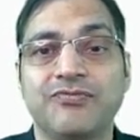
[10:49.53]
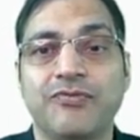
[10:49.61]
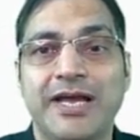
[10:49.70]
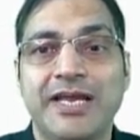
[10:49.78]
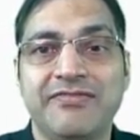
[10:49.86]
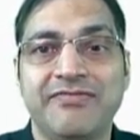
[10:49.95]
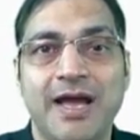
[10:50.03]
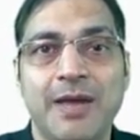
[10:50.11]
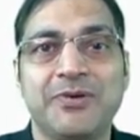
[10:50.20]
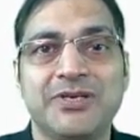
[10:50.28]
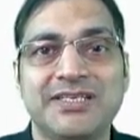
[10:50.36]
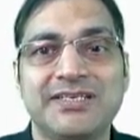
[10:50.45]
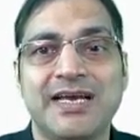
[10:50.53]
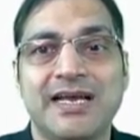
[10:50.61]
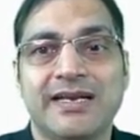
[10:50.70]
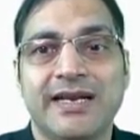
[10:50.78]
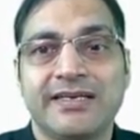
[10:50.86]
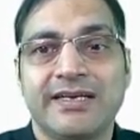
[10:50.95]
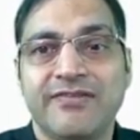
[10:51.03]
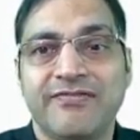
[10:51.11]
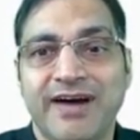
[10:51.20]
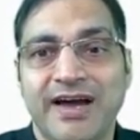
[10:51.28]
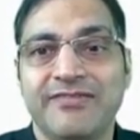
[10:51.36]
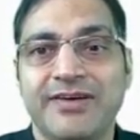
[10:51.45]
For 85 percentile,
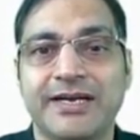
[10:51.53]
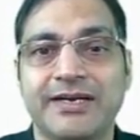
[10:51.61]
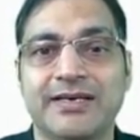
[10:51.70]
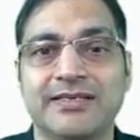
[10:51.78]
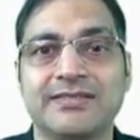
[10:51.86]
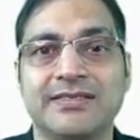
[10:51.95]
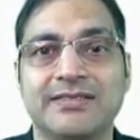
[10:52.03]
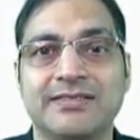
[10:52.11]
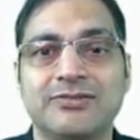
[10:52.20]
net 5 correct answers.